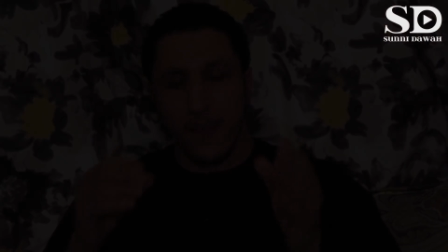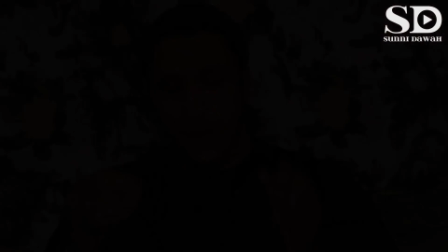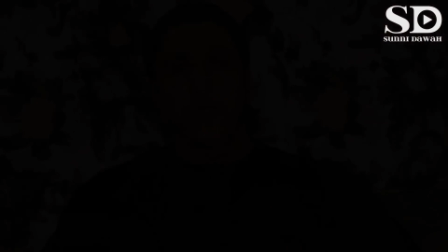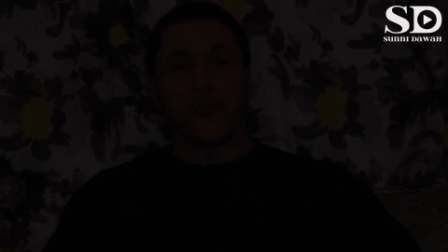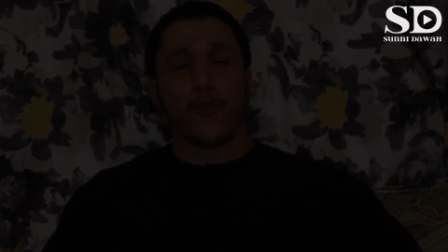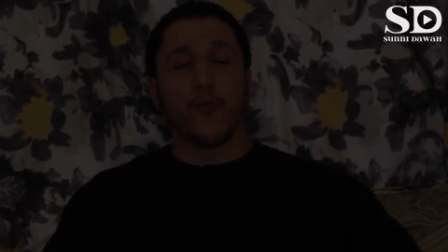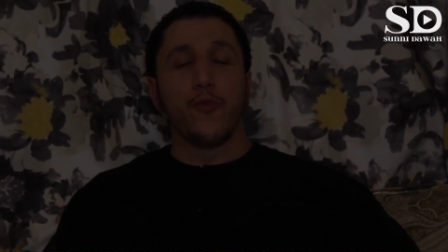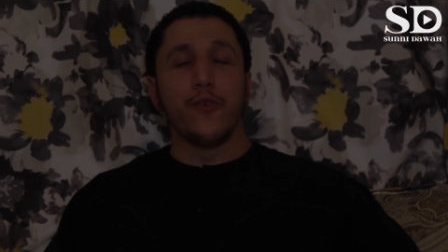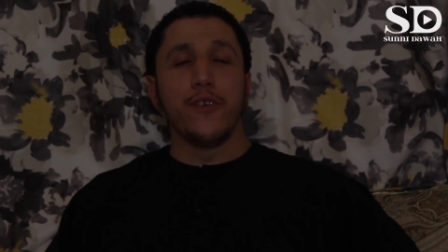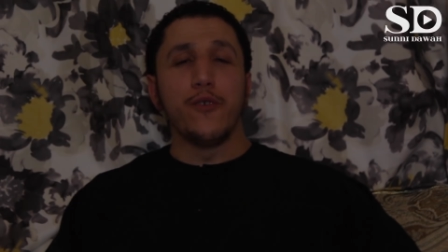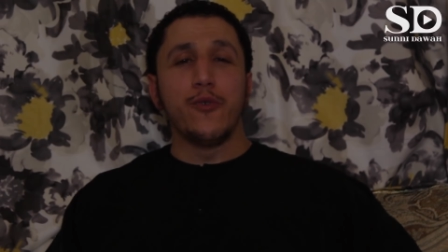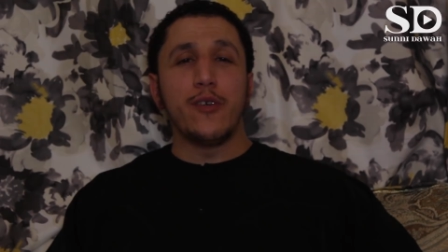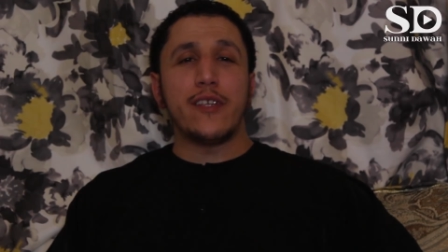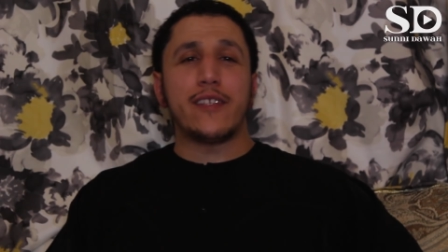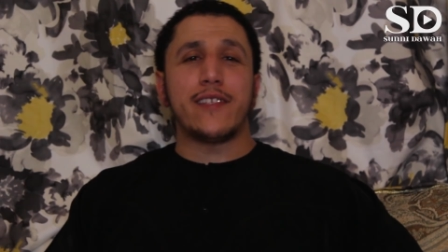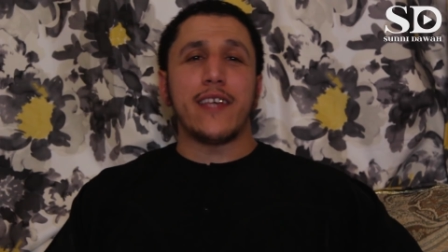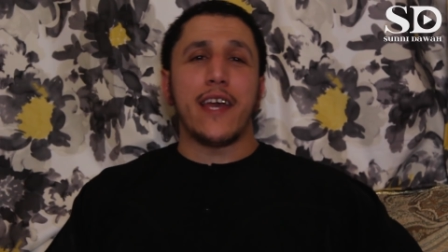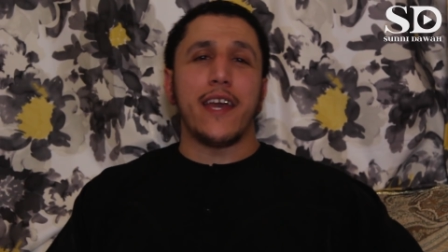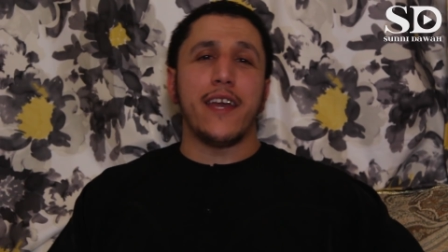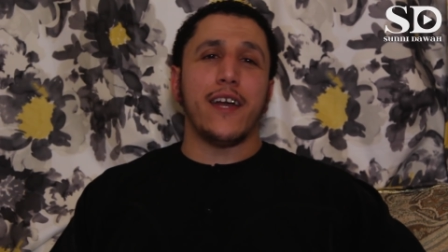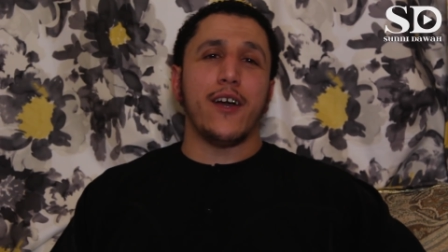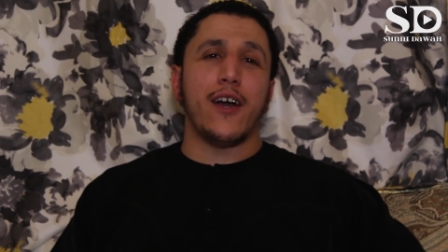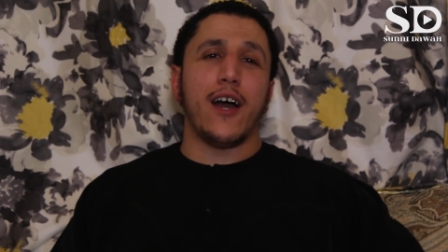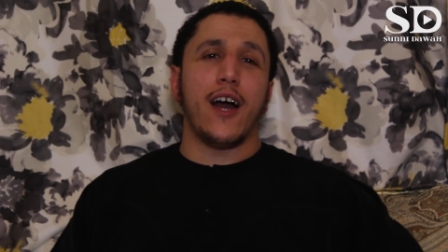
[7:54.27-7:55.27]
So when we
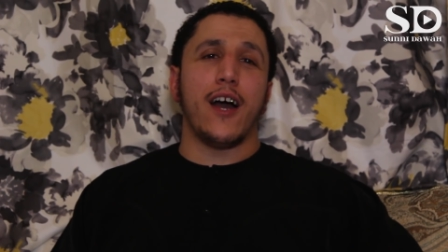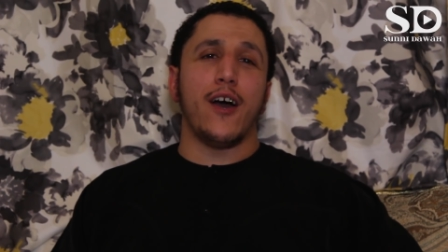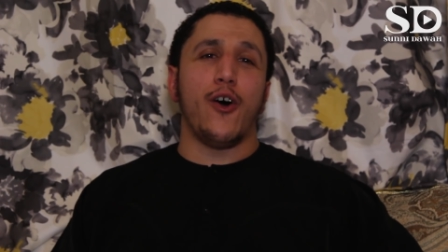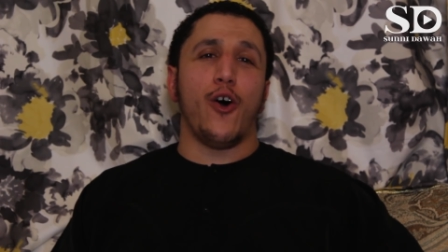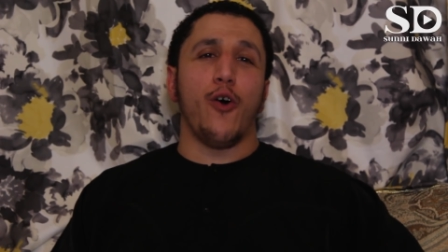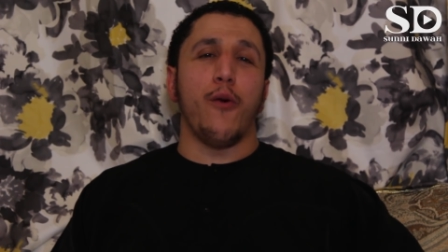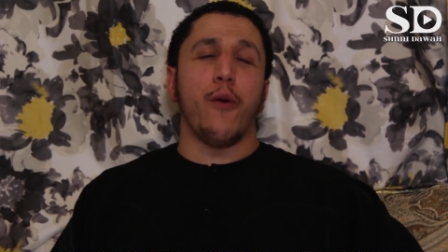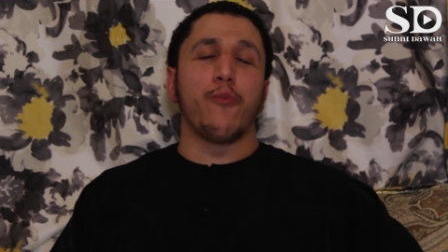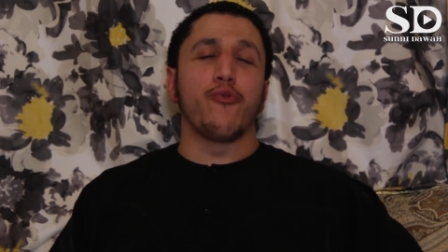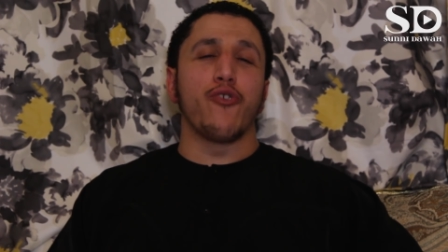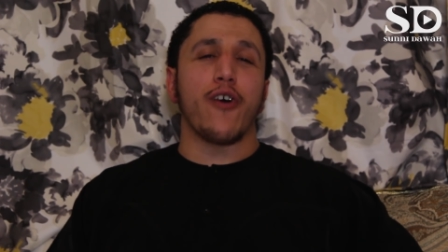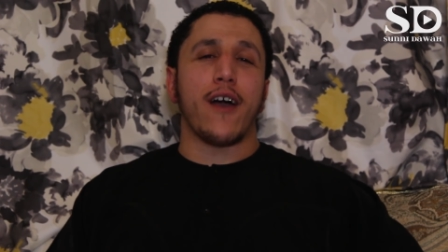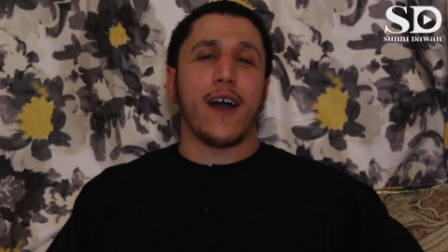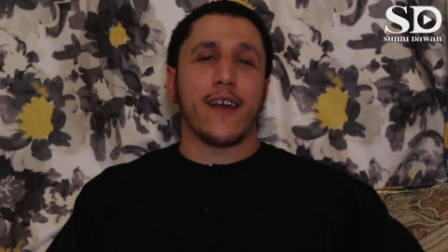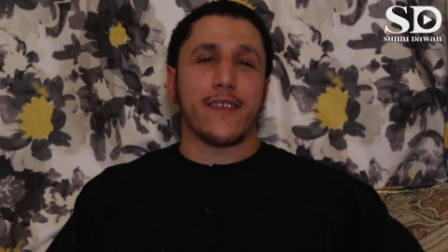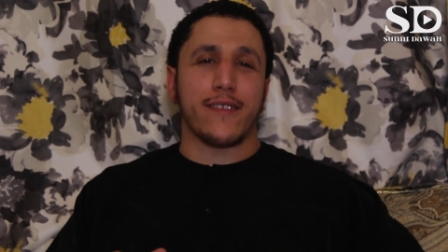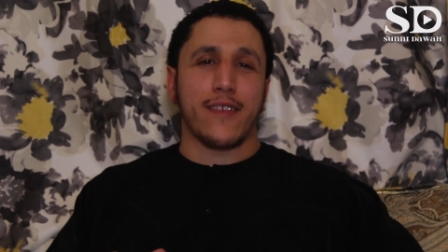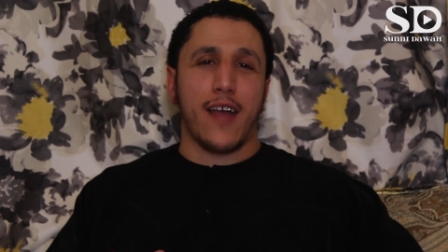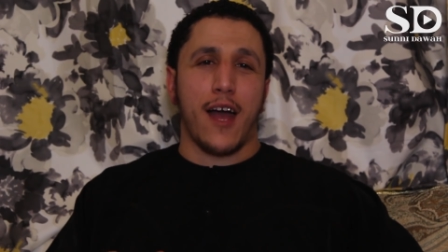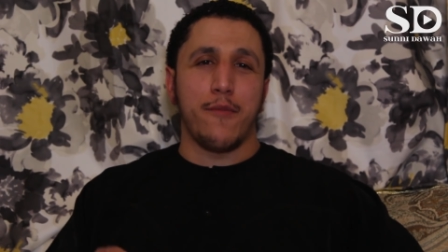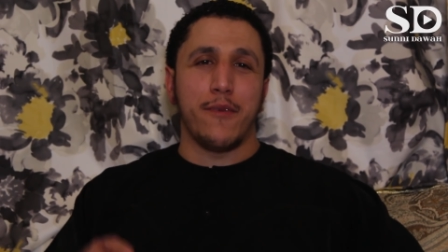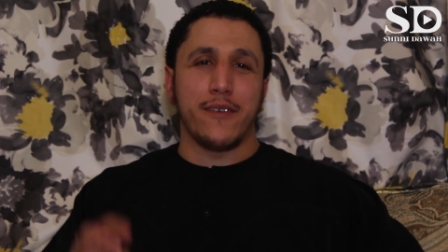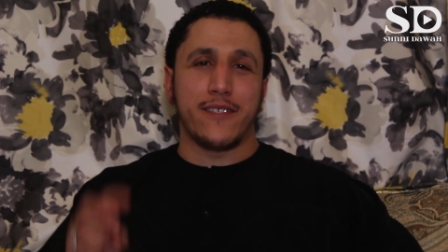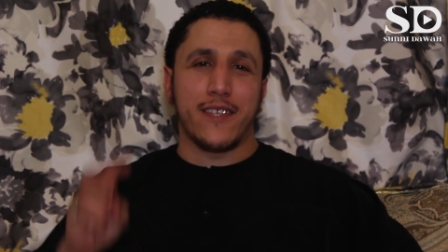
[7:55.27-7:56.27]
say Umar
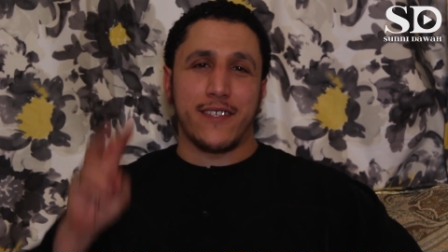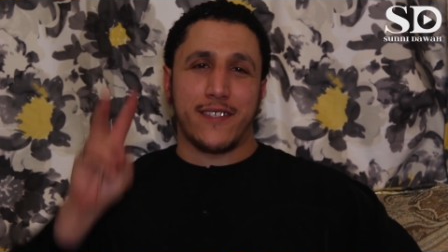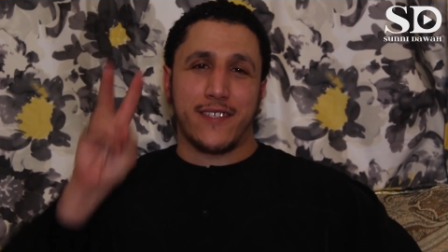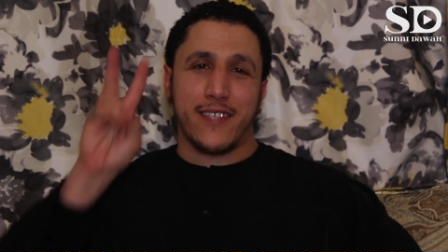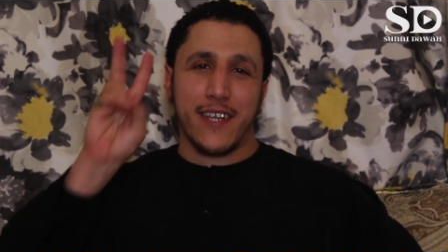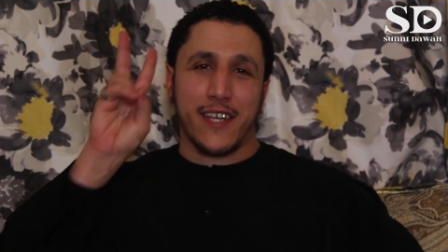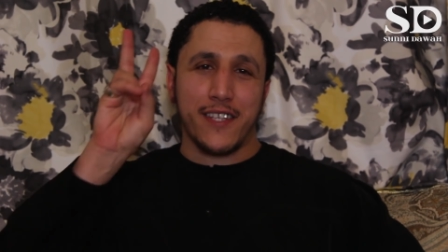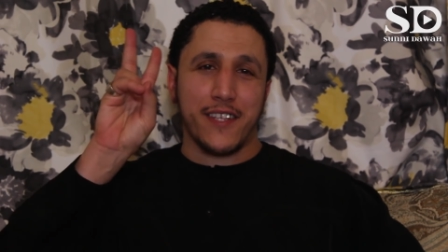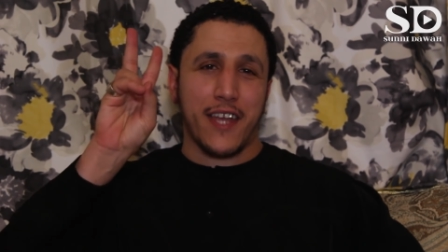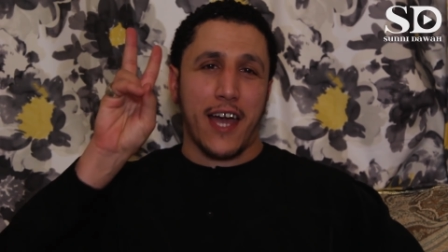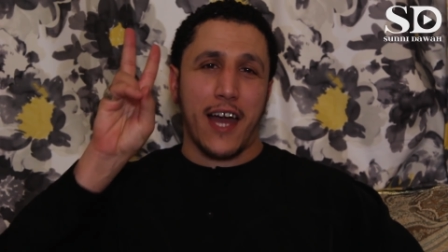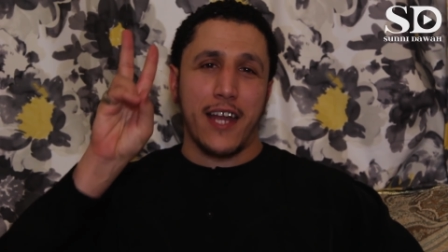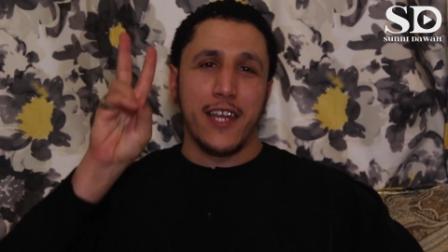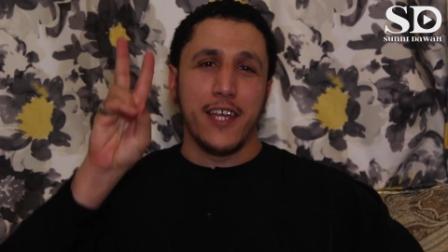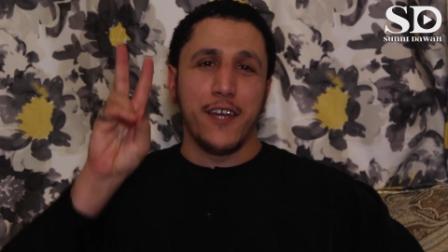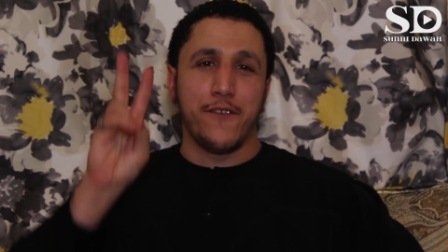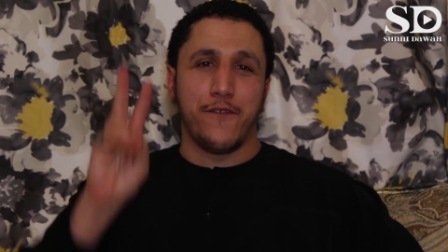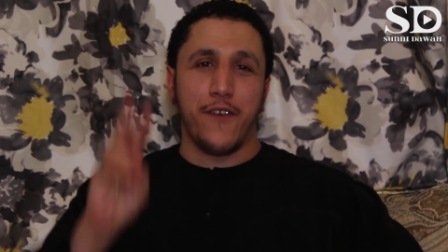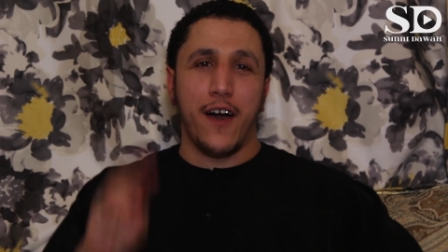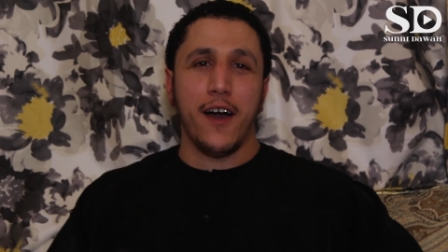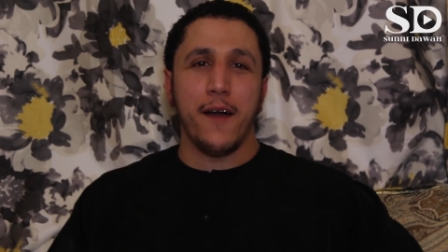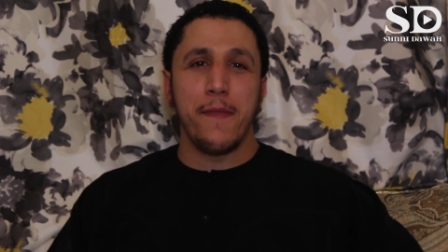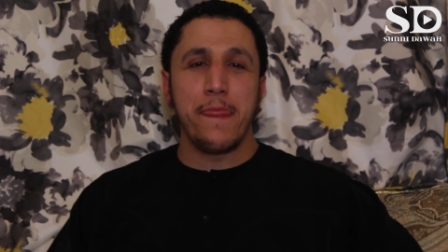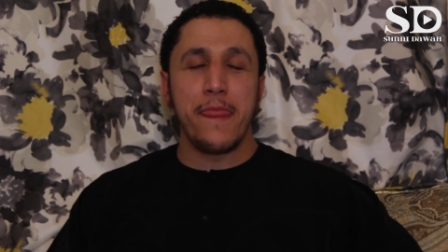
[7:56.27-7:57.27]
al-Khattab is the second
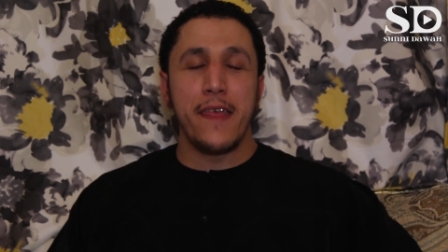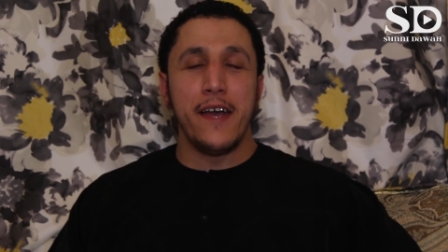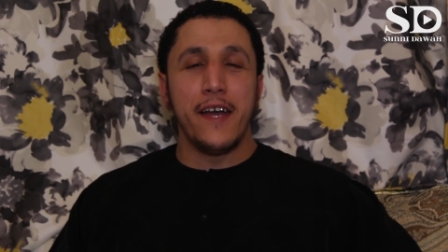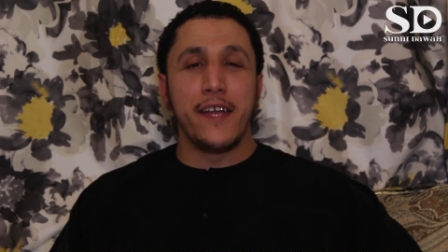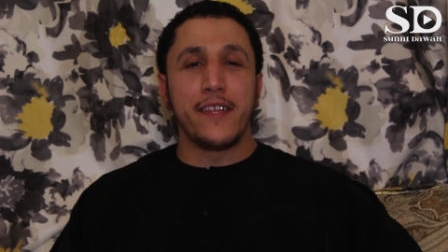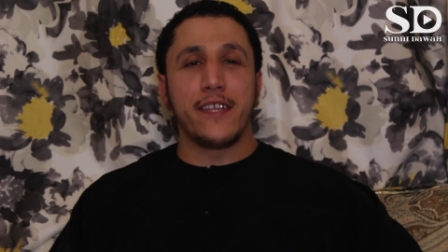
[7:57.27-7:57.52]
Khalifa,